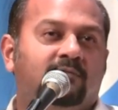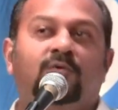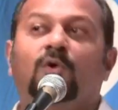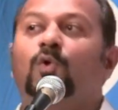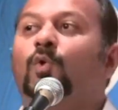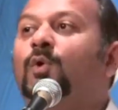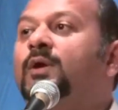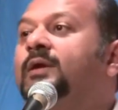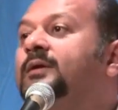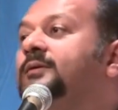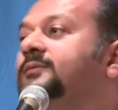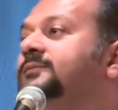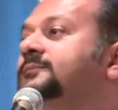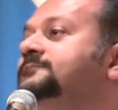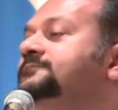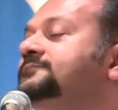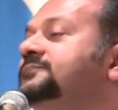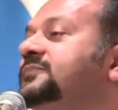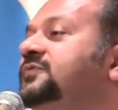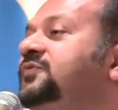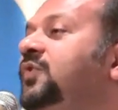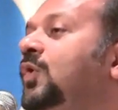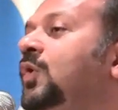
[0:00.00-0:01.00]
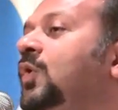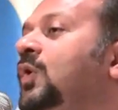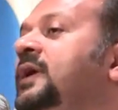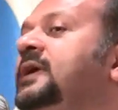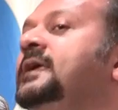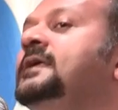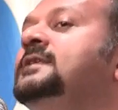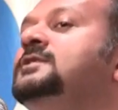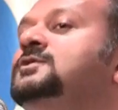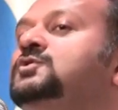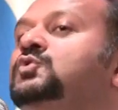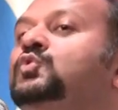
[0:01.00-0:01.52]

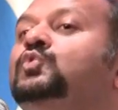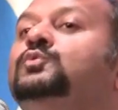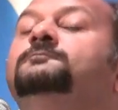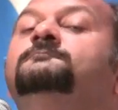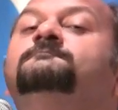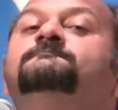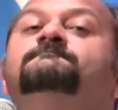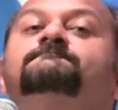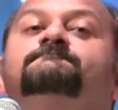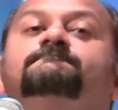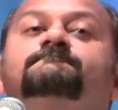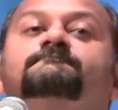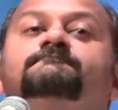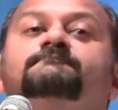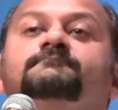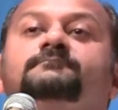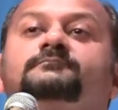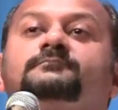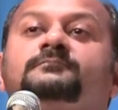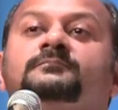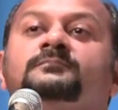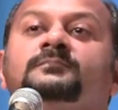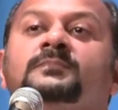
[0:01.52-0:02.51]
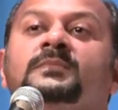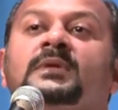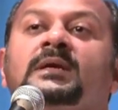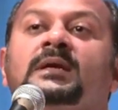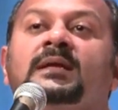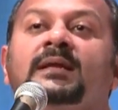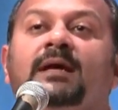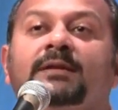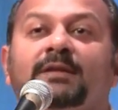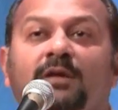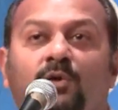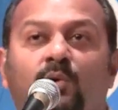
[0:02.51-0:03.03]
following in suit.
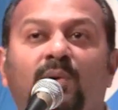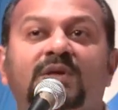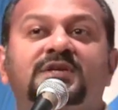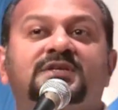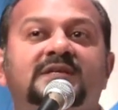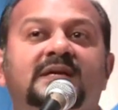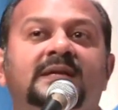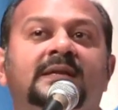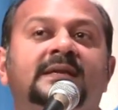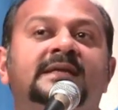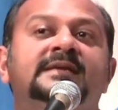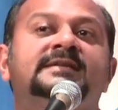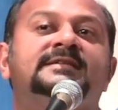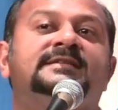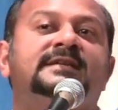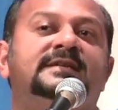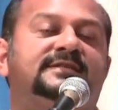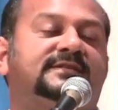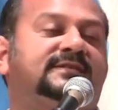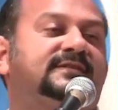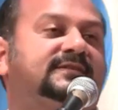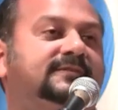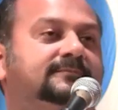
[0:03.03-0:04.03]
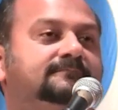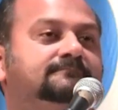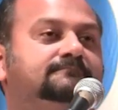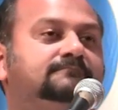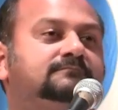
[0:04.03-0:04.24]
Now the question is this.